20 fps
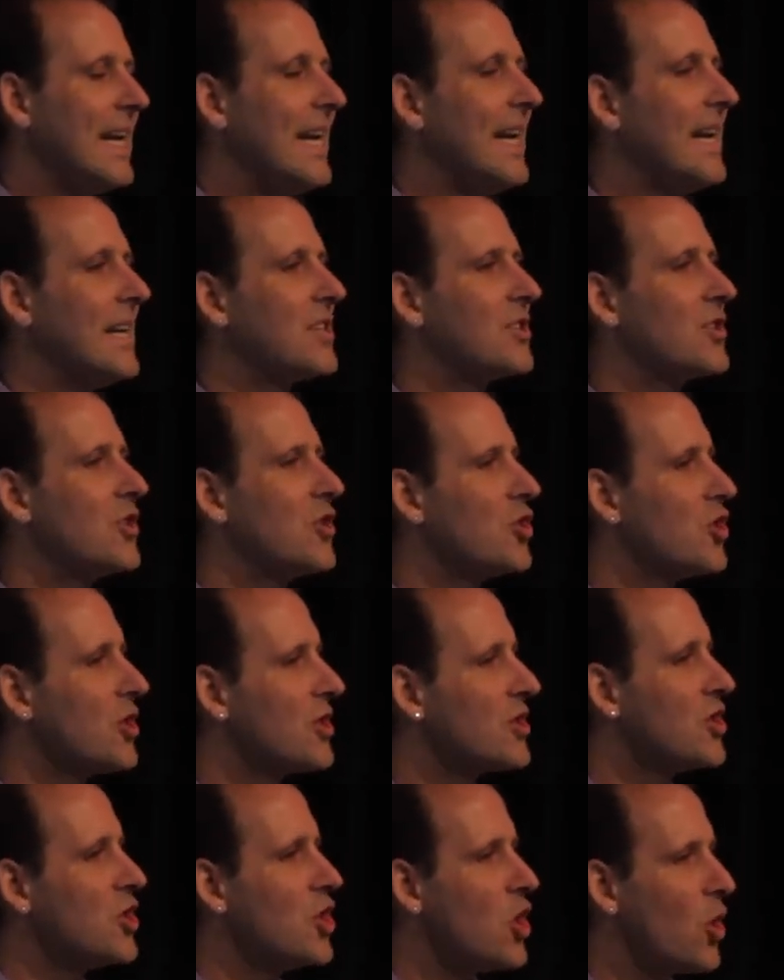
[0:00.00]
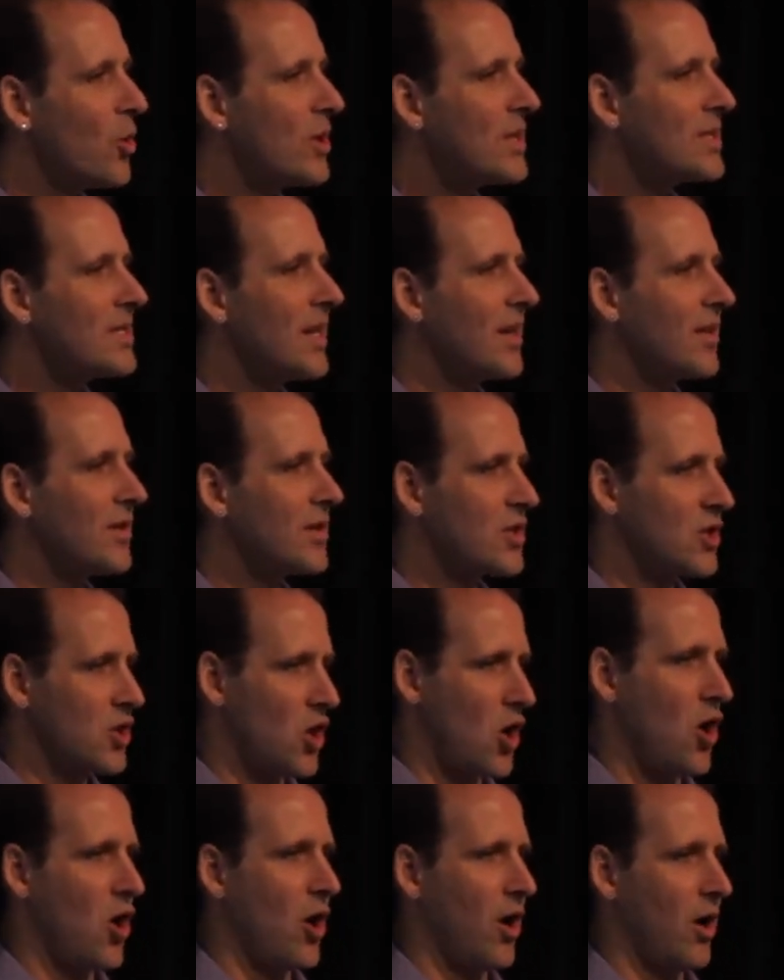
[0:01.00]
It's just noticing the
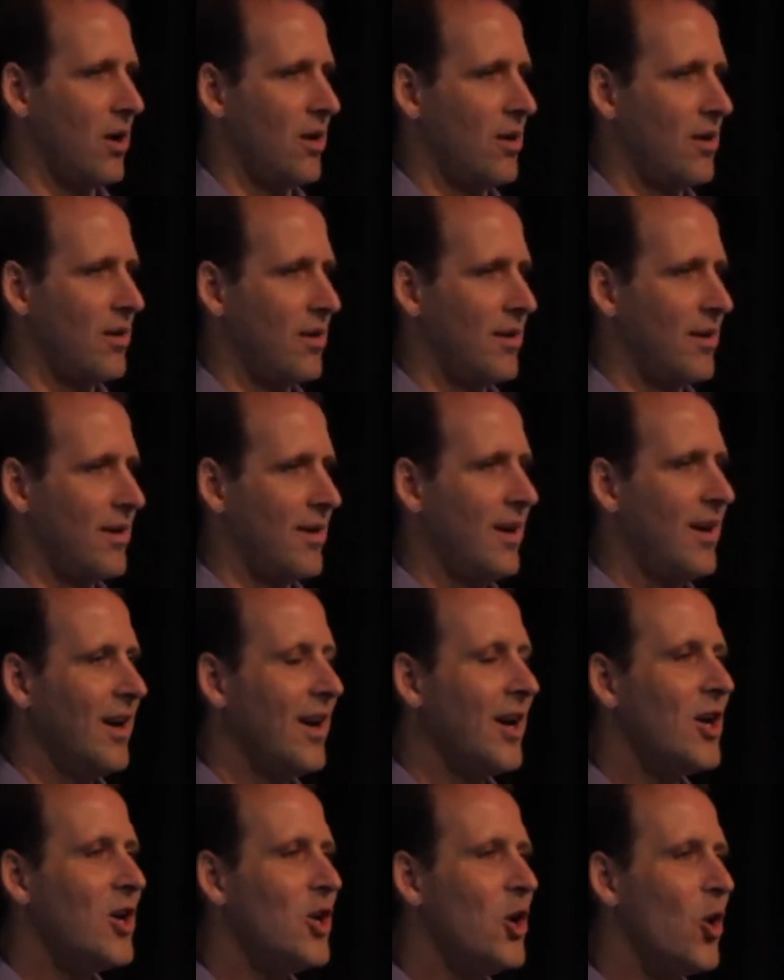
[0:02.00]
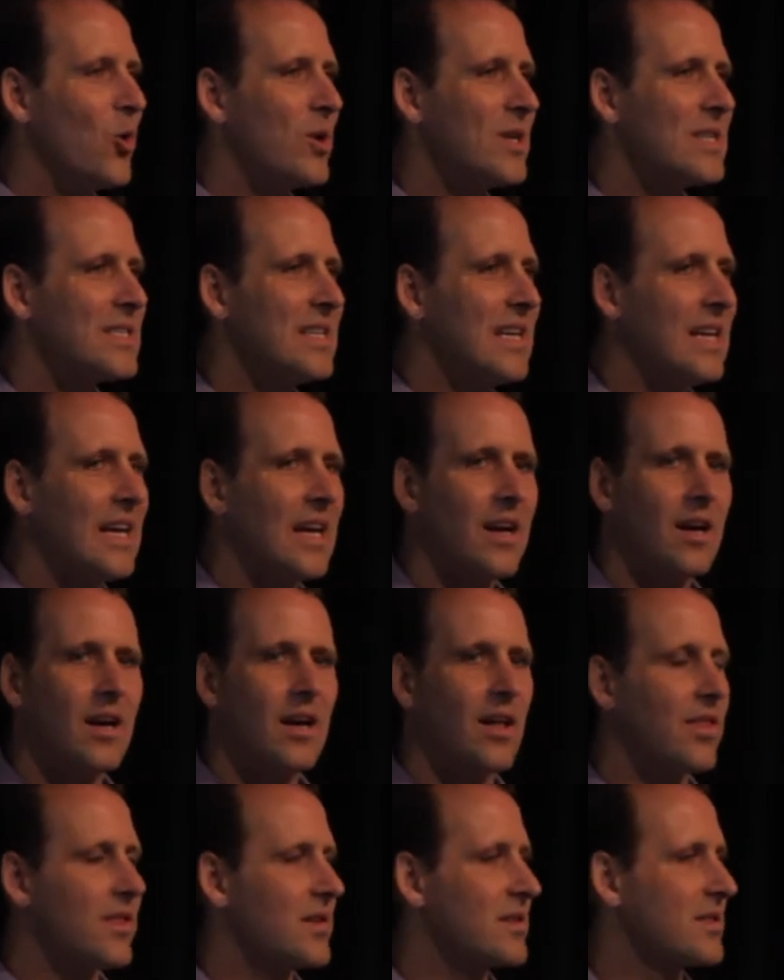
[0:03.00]
song,
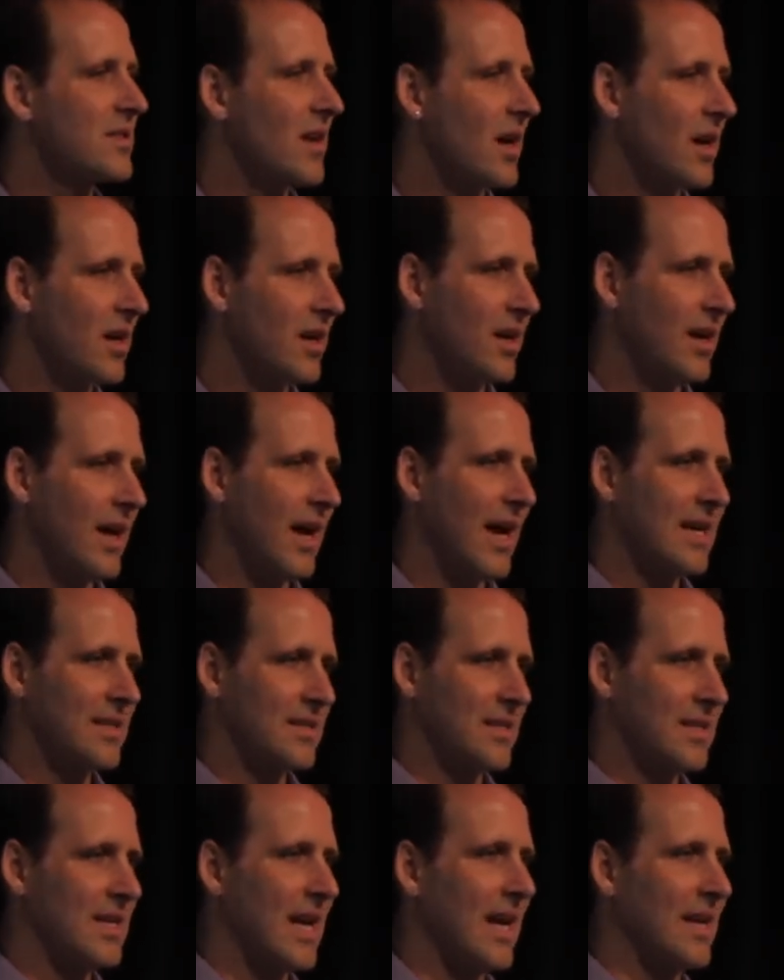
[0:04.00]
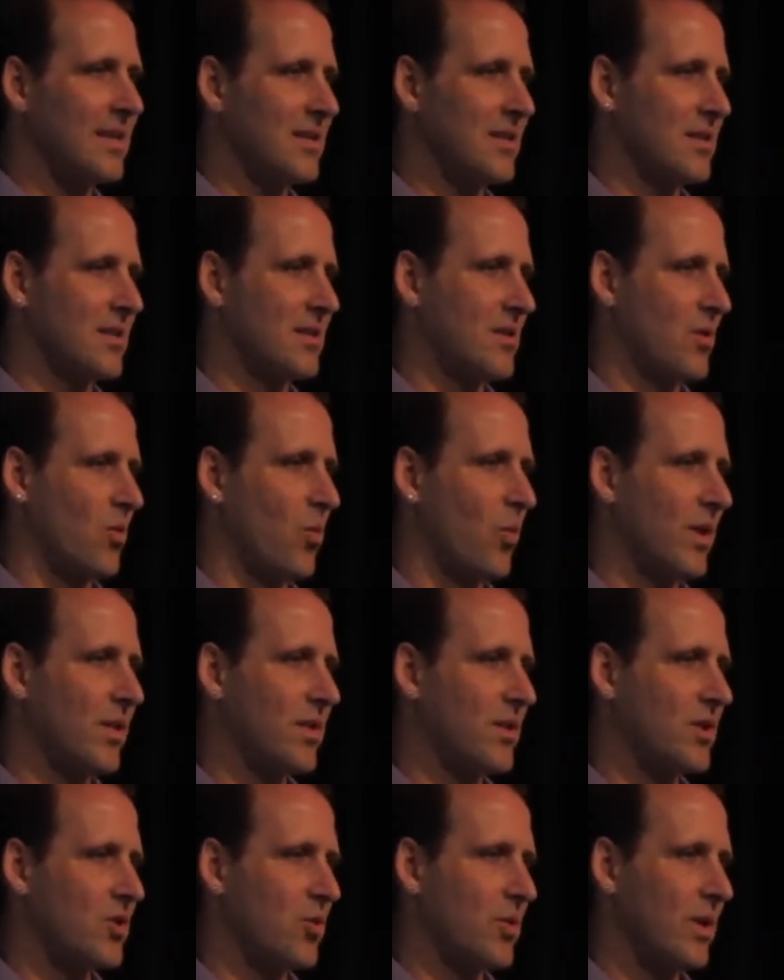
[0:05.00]
noticing the sun as it dances
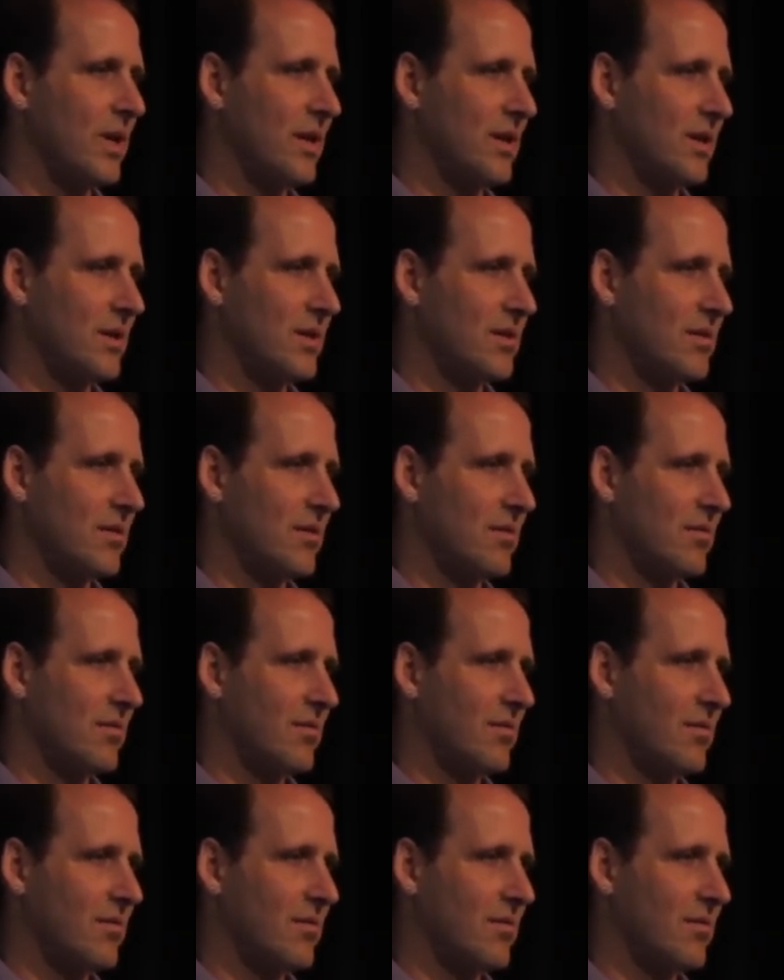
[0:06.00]
with the trees.